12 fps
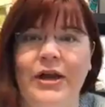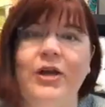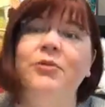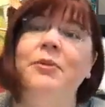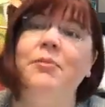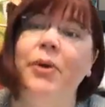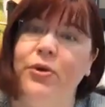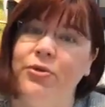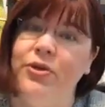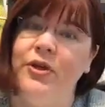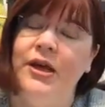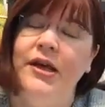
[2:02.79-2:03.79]
It could be
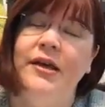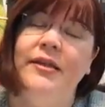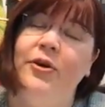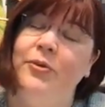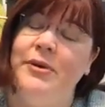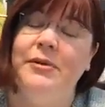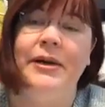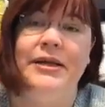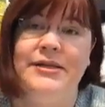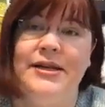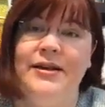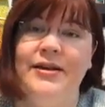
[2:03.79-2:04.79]
both. That would be
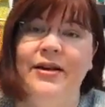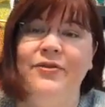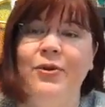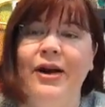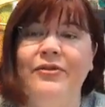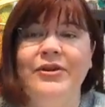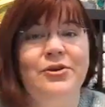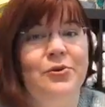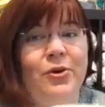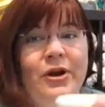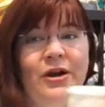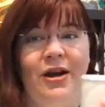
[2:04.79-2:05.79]
amazing if you're having your
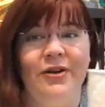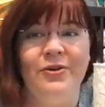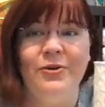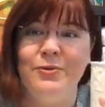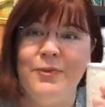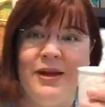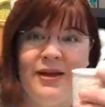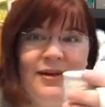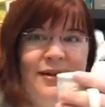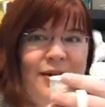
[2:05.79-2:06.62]
morning coffee with me.